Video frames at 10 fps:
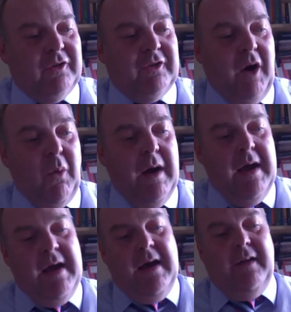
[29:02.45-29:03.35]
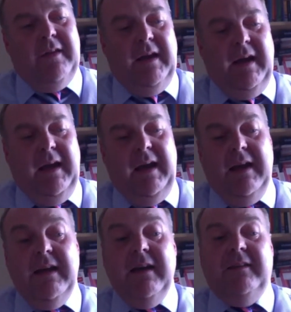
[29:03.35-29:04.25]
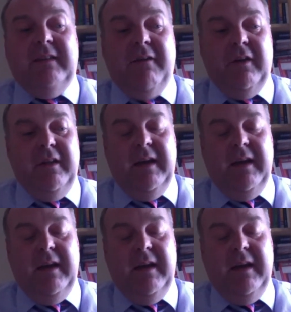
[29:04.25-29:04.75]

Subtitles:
So in year 7,